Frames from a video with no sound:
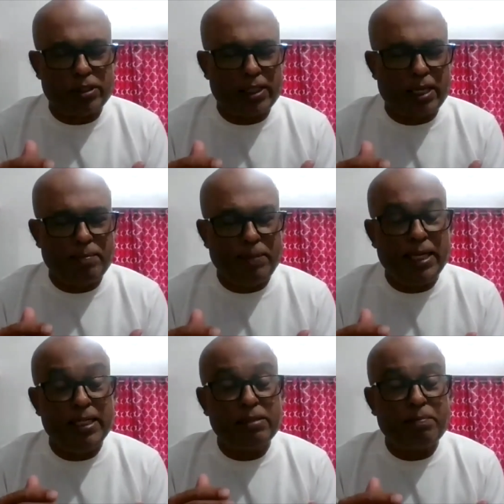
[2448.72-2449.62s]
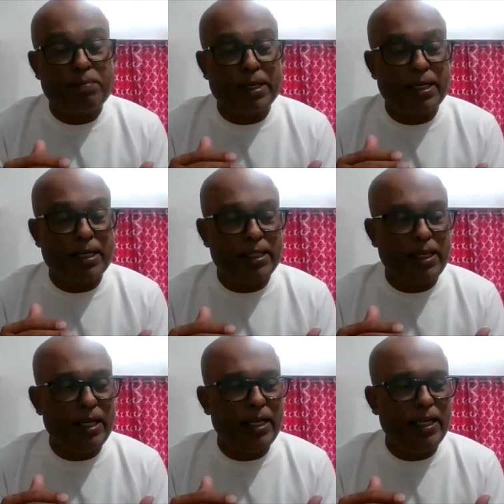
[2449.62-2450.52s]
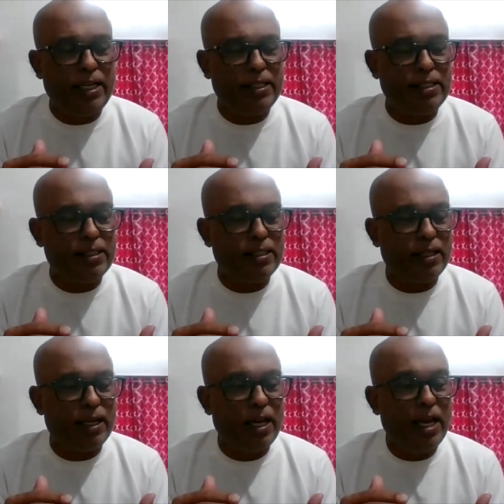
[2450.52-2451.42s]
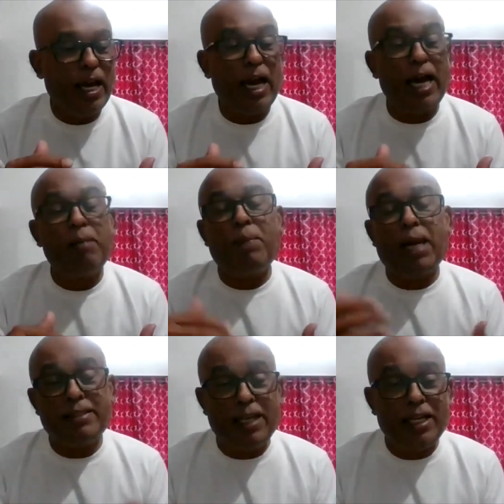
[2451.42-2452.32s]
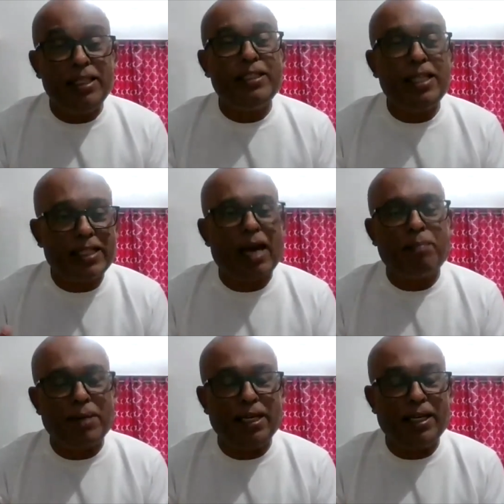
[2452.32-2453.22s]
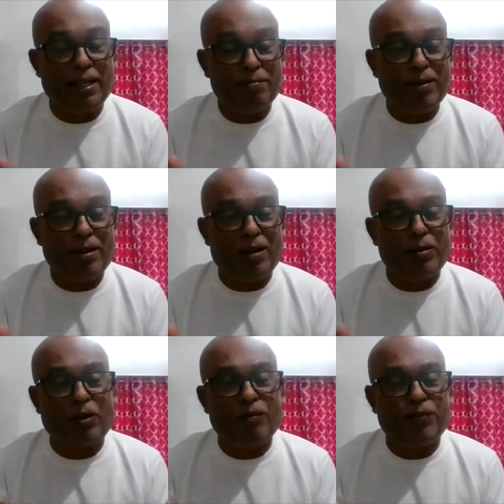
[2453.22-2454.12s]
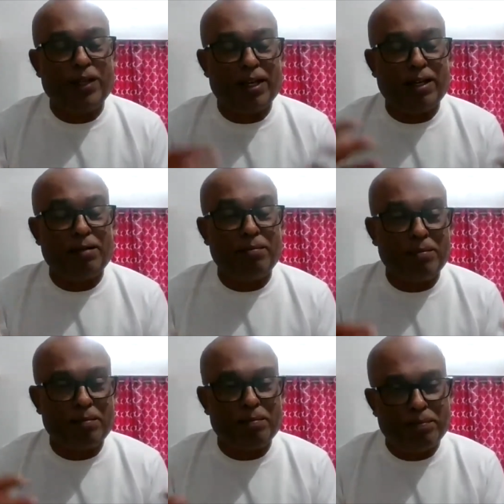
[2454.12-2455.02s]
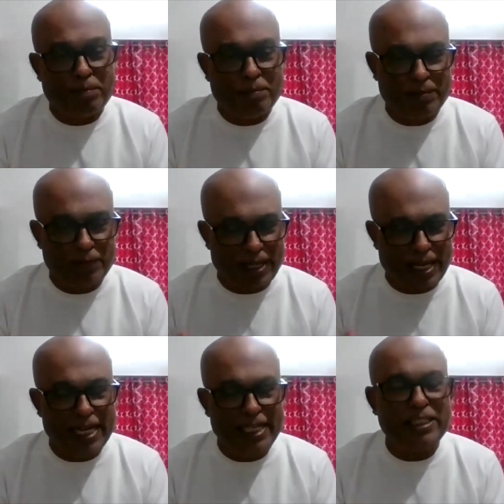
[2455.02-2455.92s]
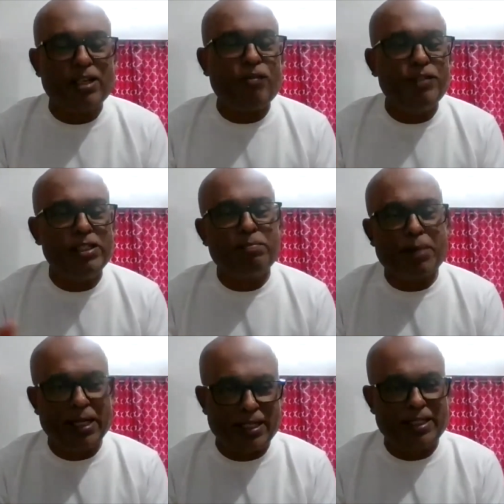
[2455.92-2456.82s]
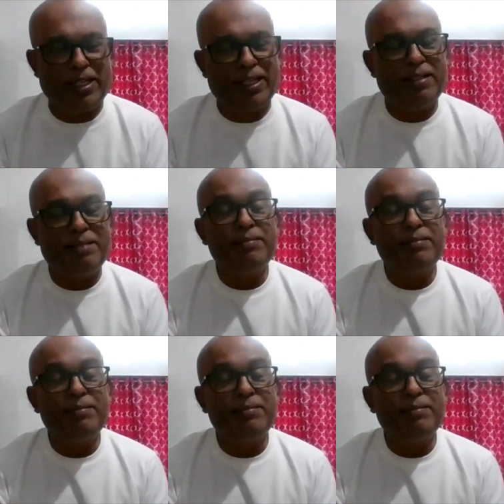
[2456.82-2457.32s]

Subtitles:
That means Prakriti is helplessly, this is happening out of the nature of this Prakriti.